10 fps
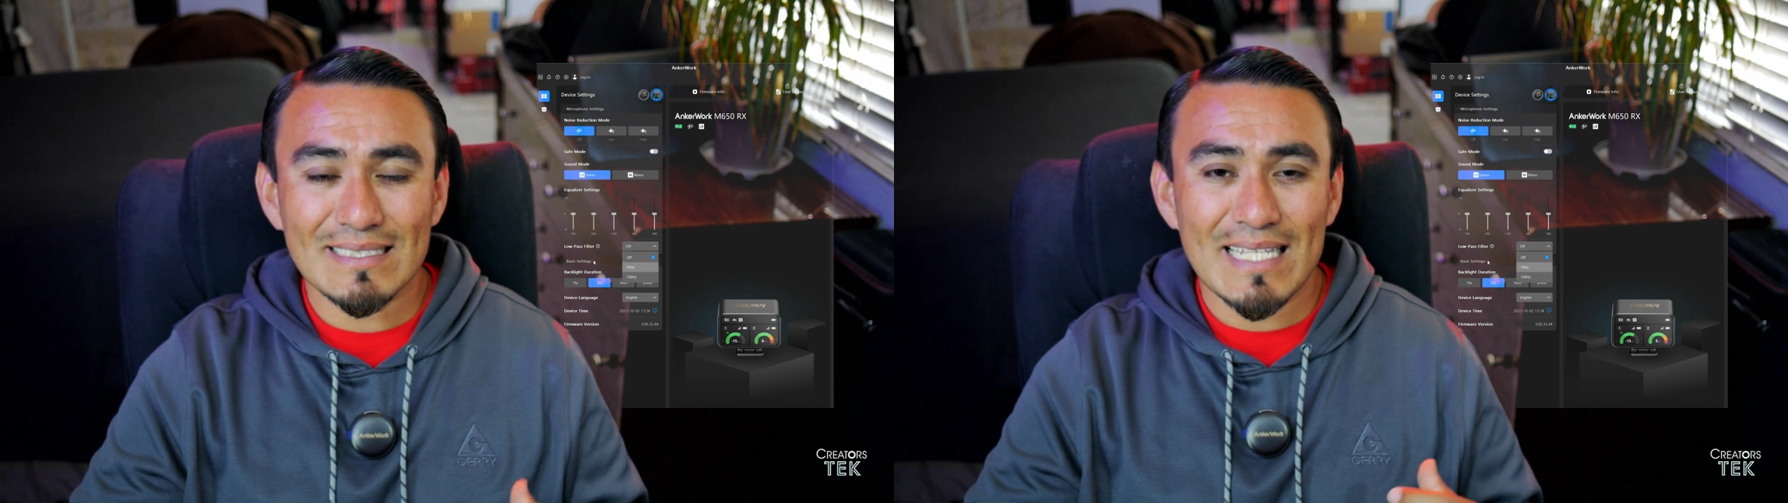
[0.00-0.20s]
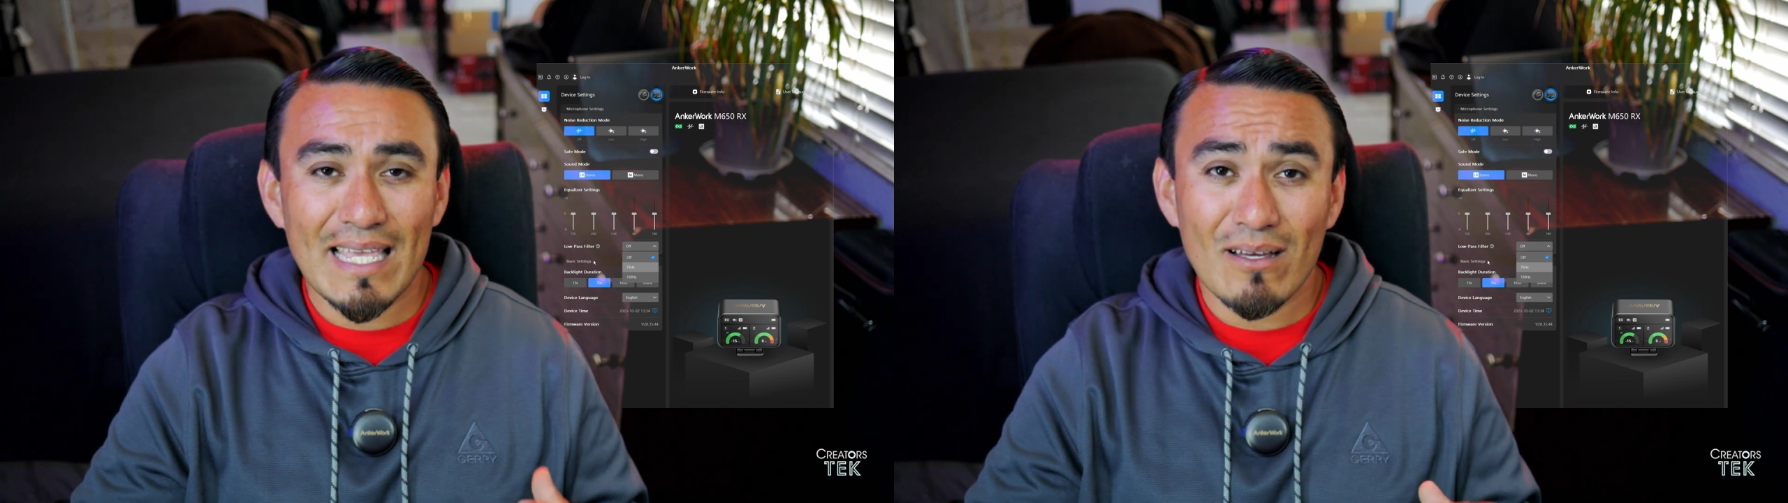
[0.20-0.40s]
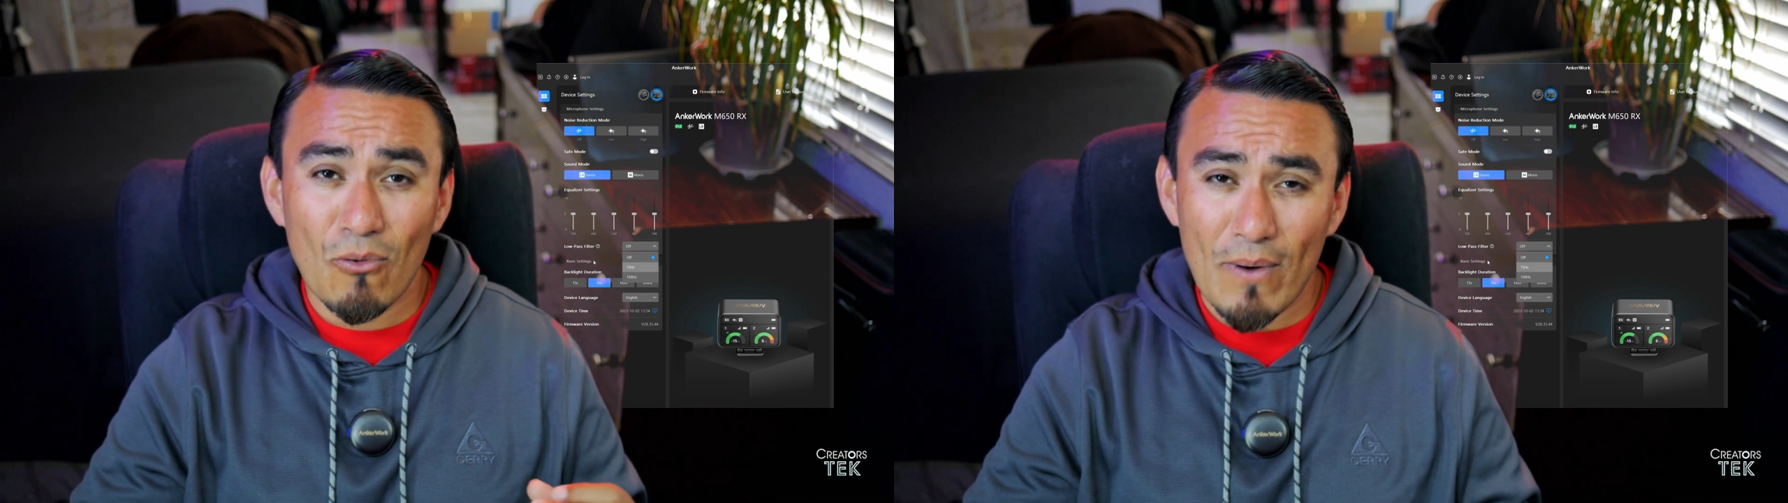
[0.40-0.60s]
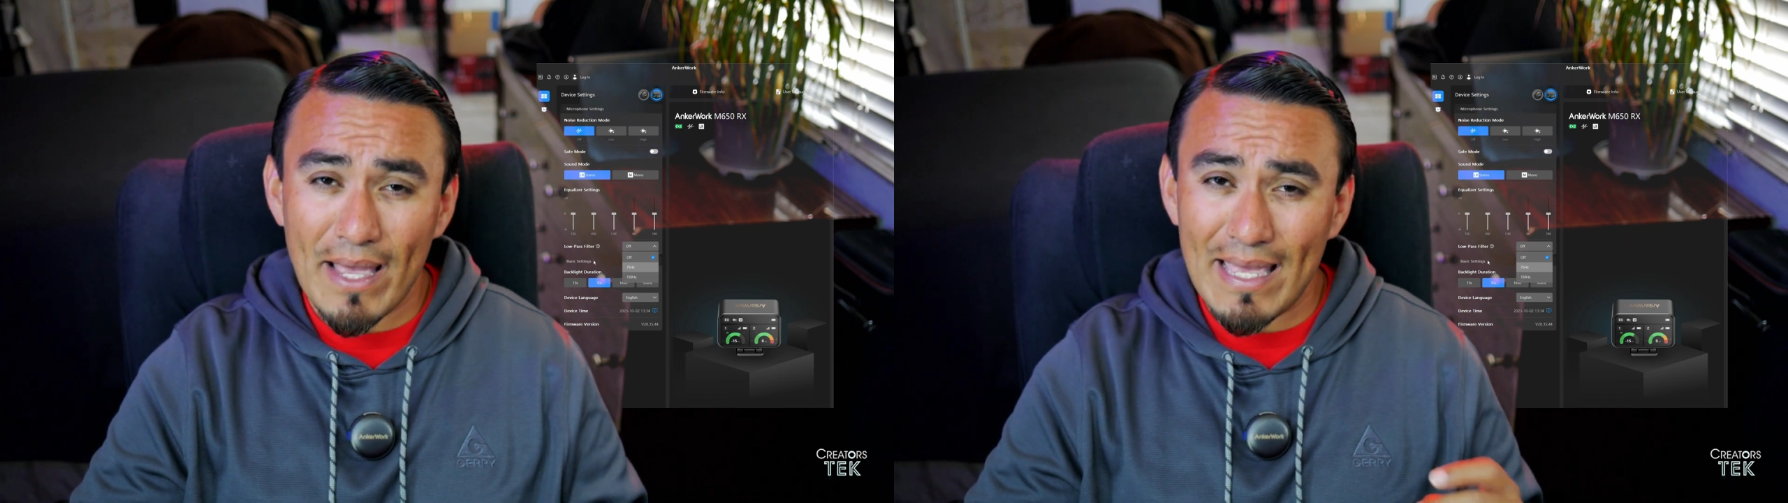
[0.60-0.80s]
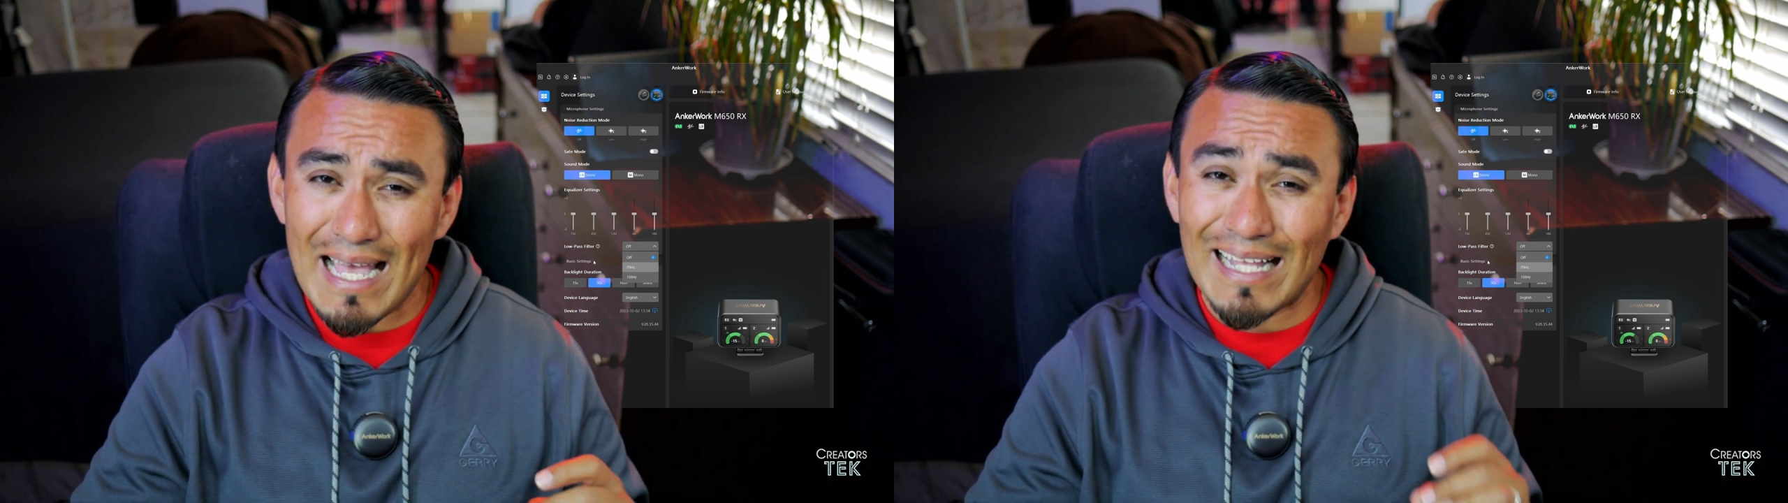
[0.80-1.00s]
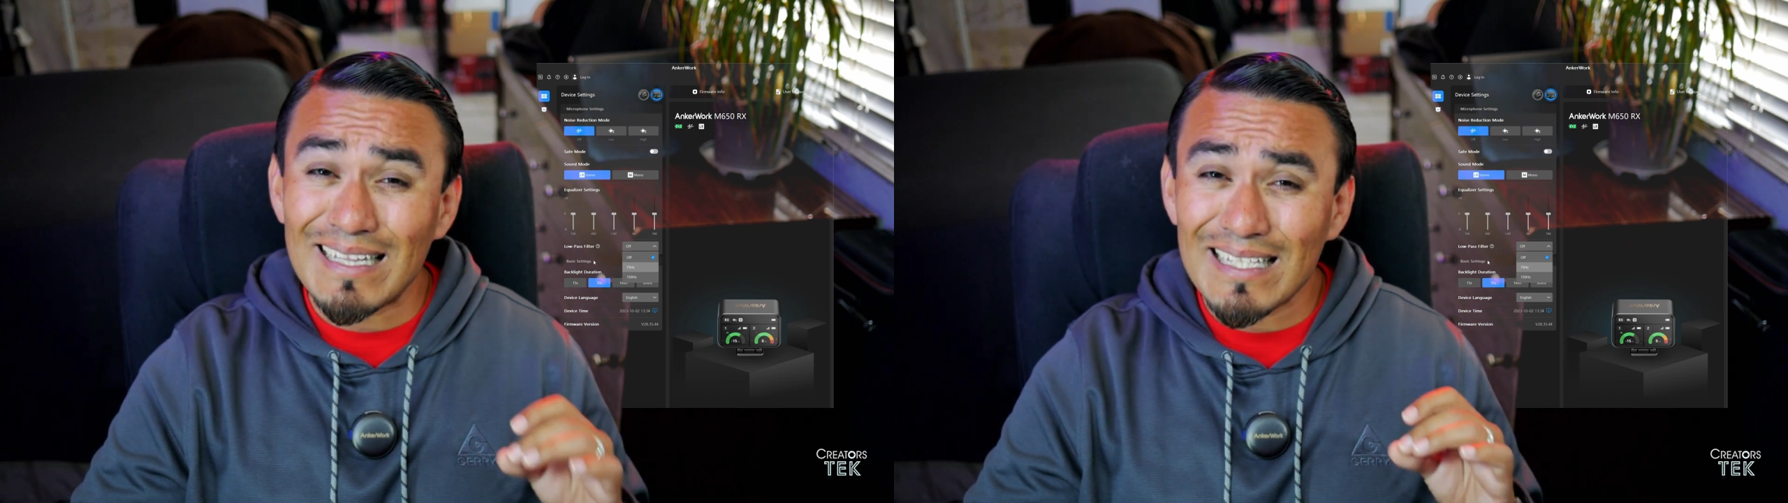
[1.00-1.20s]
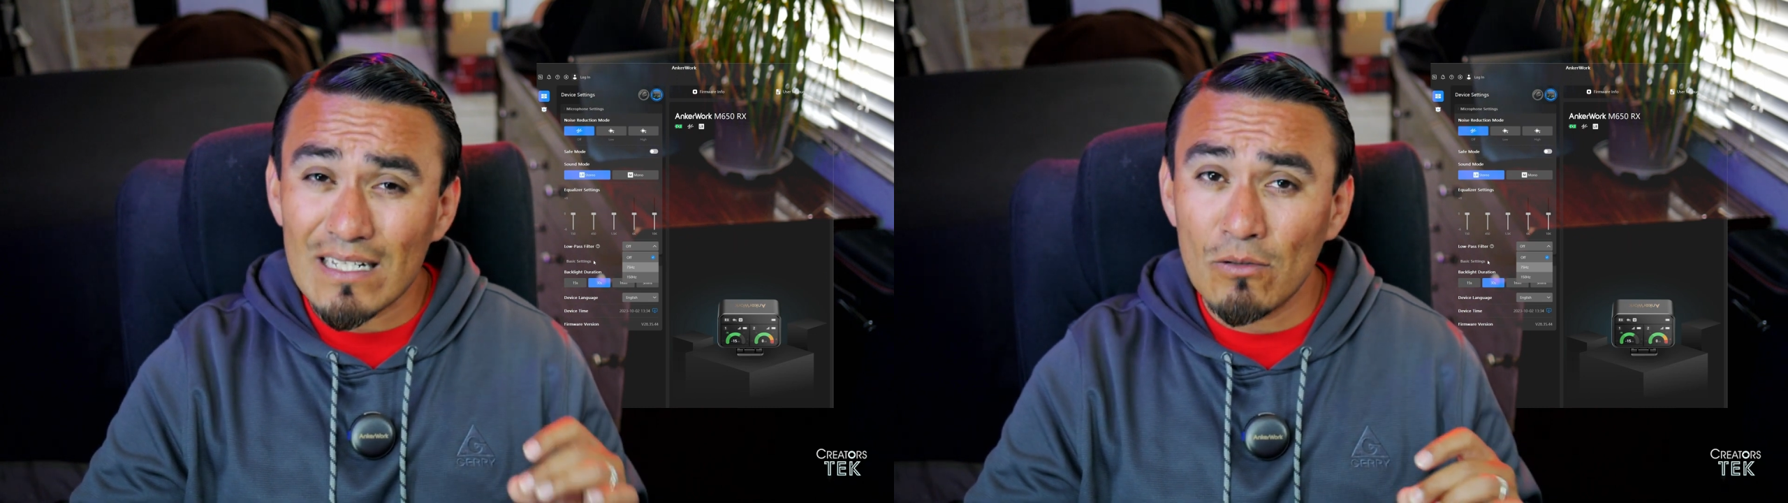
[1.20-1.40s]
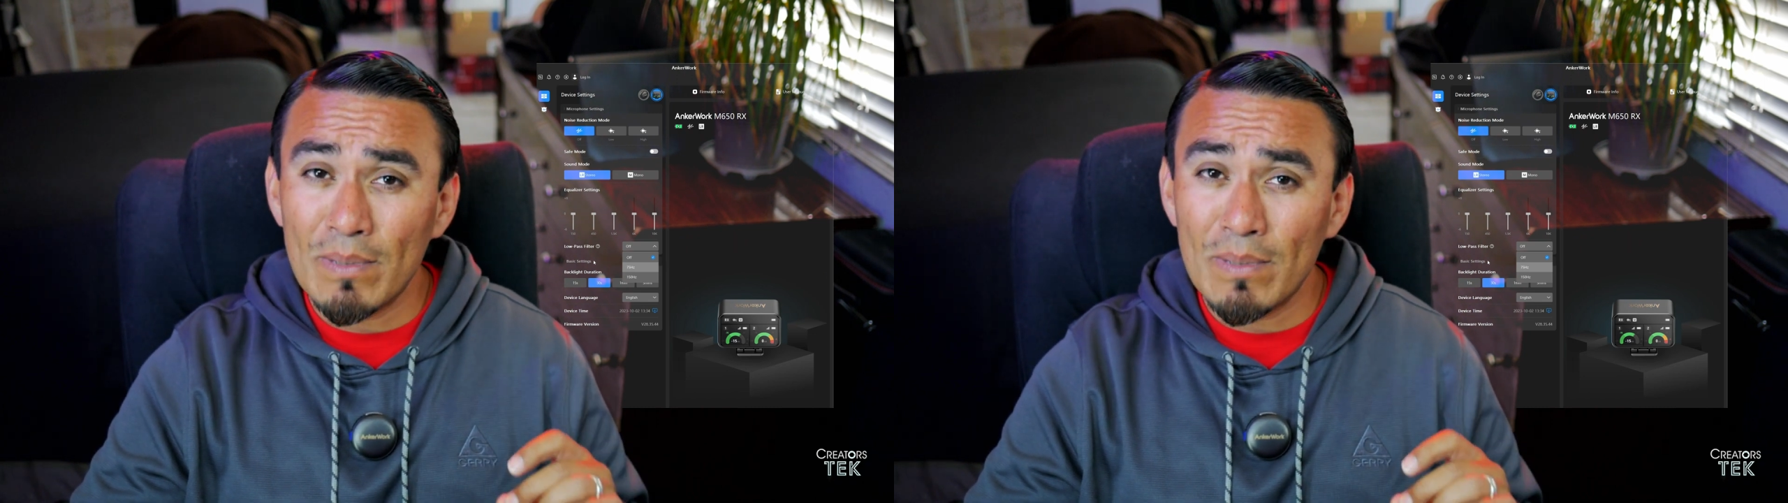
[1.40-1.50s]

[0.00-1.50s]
take away a little